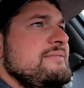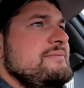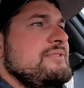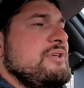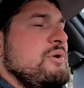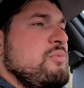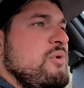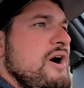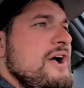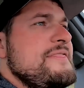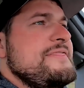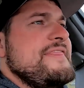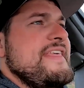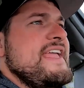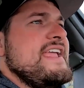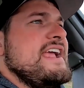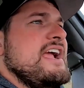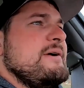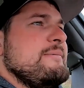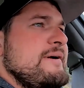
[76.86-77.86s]
The one
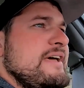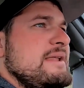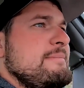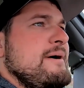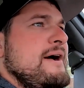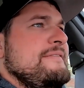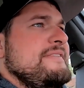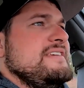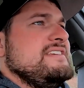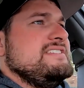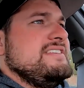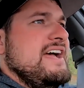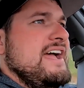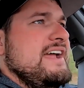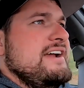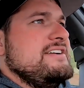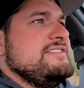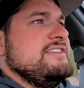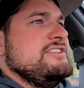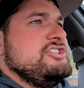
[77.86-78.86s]
thing I read about these
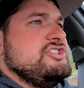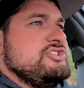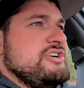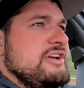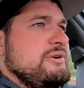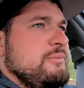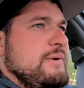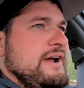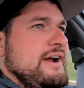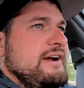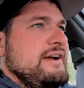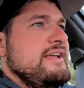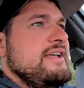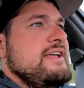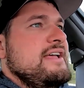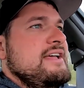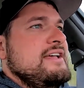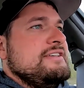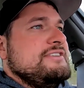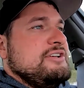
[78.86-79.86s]
tires is tread wear.
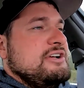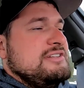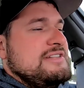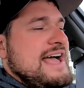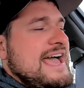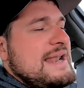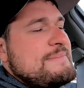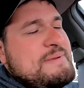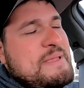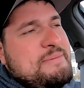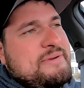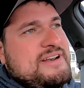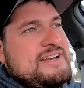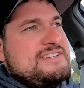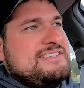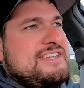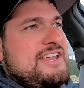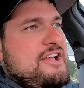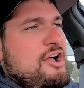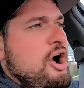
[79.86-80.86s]
So a lot of people are
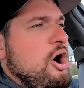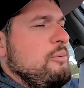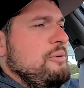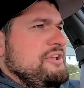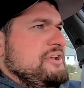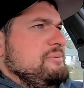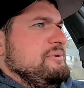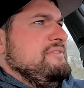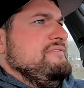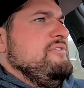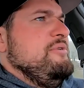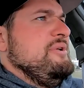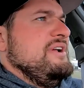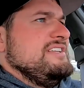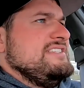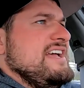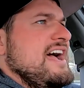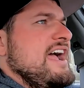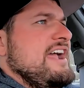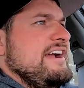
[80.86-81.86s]
gonna say, oh, well, you're reviewing
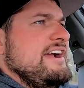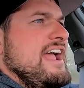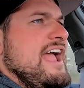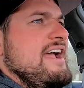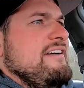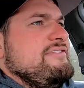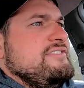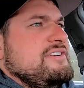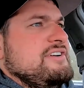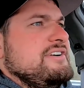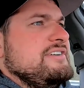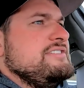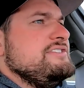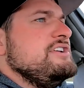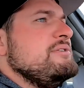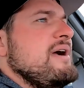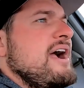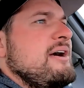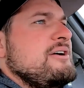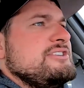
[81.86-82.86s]
a tire after
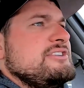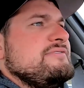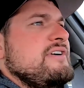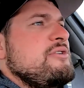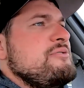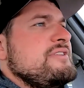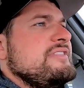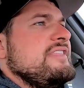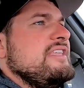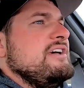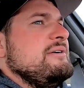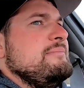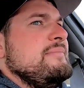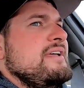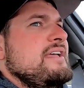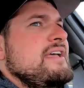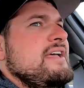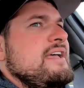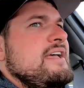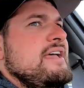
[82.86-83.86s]
2 hours of owning
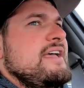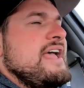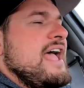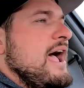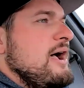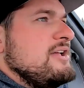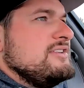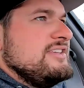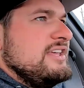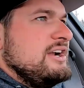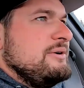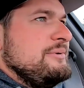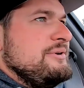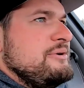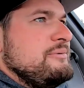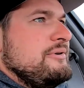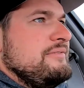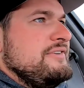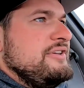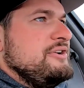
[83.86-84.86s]
them. How is that a
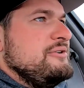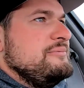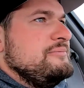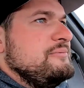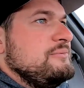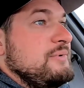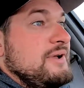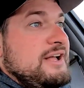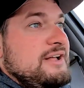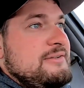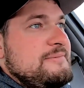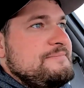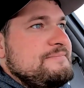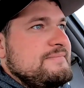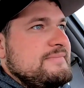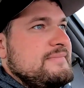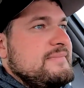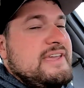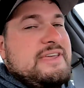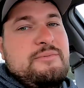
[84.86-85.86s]
real review? Well,
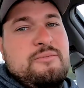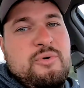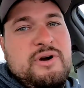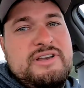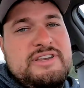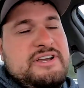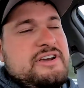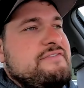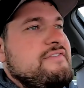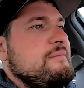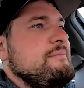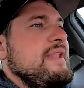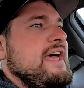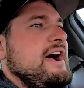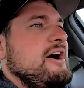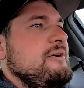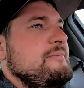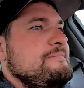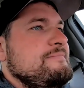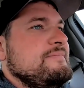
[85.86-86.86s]
in 1 year from
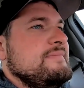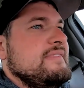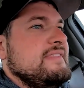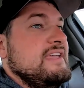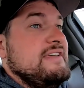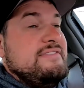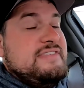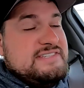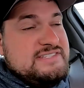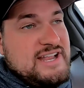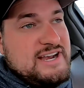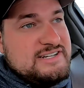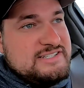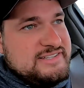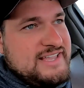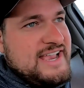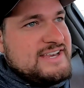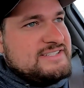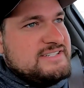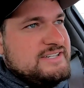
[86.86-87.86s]
now, if these tires
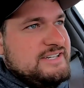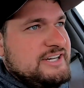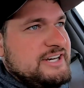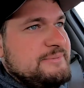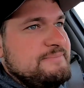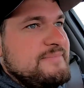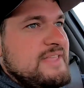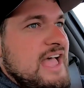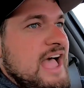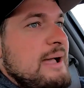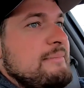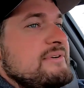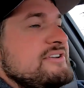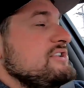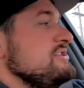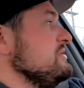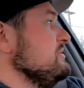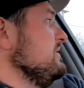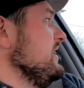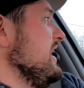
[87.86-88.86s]
last a year, I'm gonna
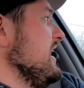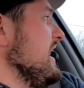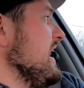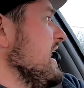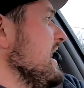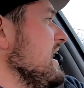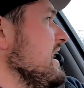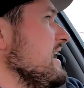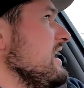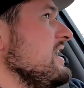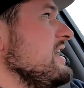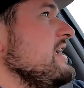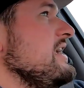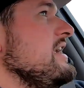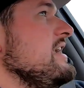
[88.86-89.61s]
do a